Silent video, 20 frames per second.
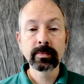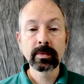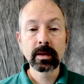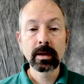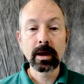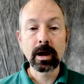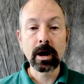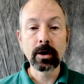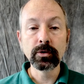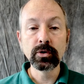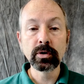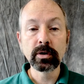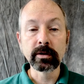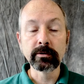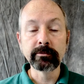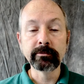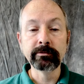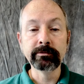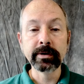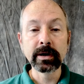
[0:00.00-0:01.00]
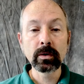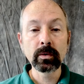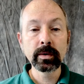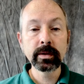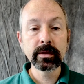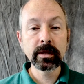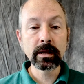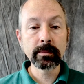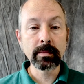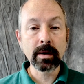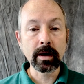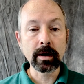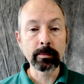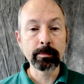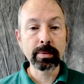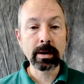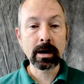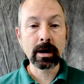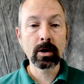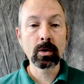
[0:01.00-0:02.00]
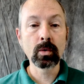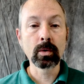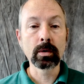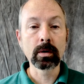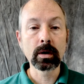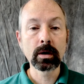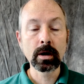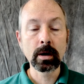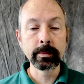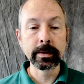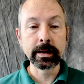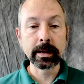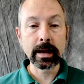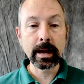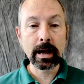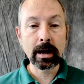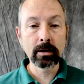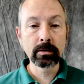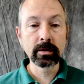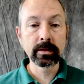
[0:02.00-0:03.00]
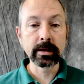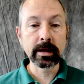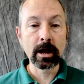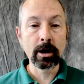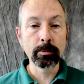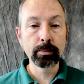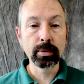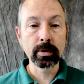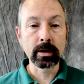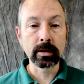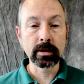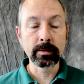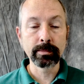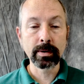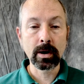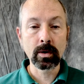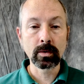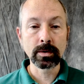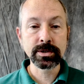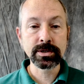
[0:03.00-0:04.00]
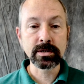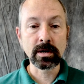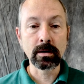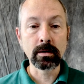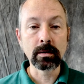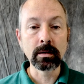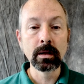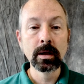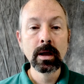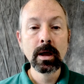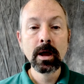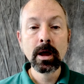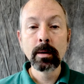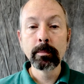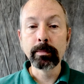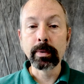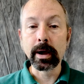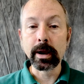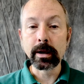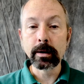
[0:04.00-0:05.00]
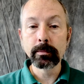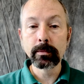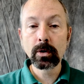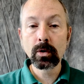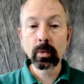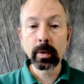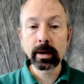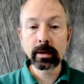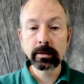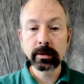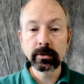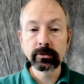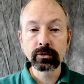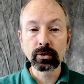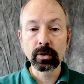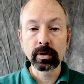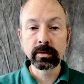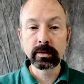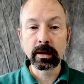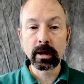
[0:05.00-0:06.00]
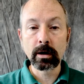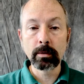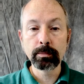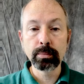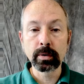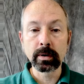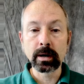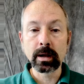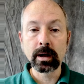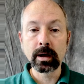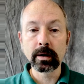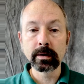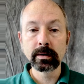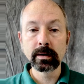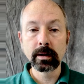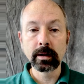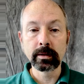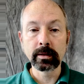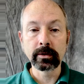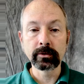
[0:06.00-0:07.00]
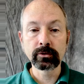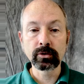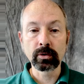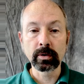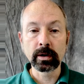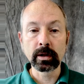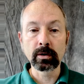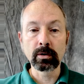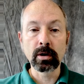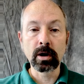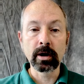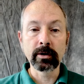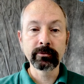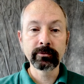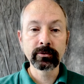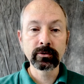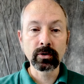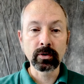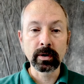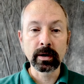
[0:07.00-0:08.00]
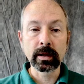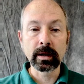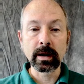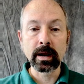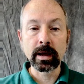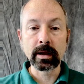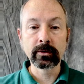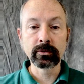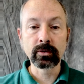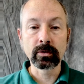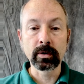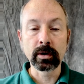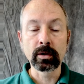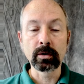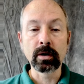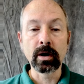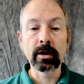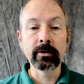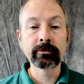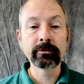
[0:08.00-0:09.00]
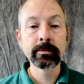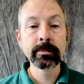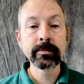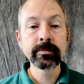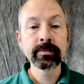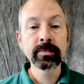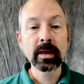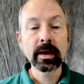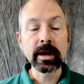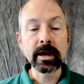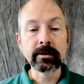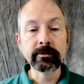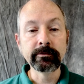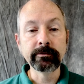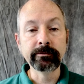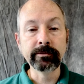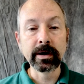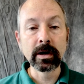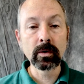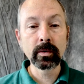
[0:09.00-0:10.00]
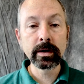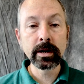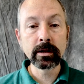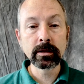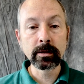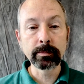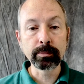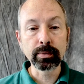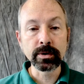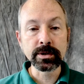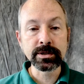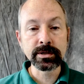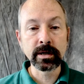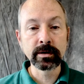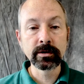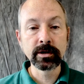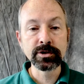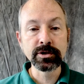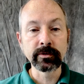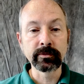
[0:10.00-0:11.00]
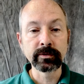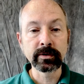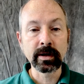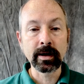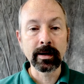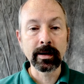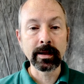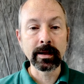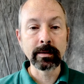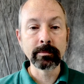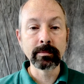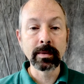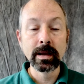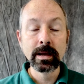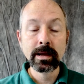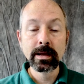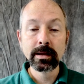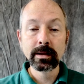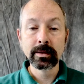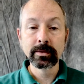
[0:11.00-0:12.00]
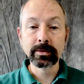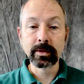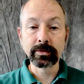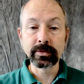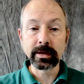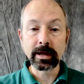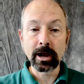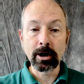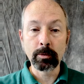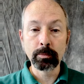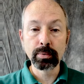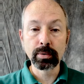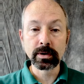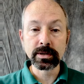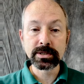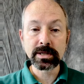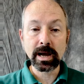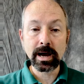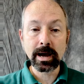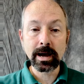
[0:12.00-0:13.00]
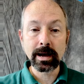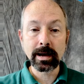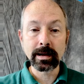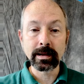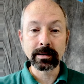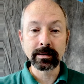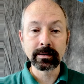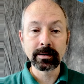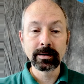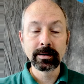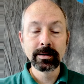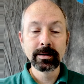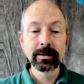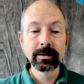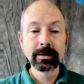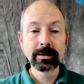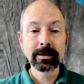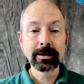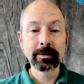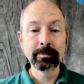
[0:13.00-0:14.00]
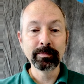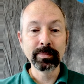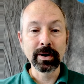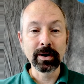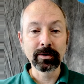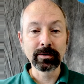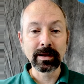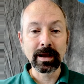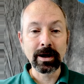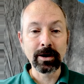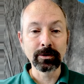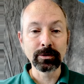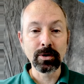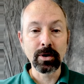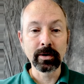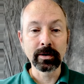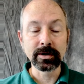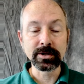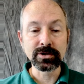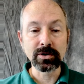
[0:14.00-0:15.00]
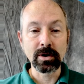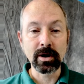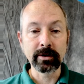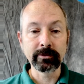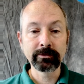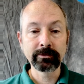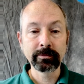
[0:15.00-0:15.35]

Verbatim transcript: how you can vary the amount of power coming out of the output on the POWERCELL by quickly turning the output on and then turning it off, turning it on, turning it off, and varying the percentage of time that the output is on compared to how long it is off.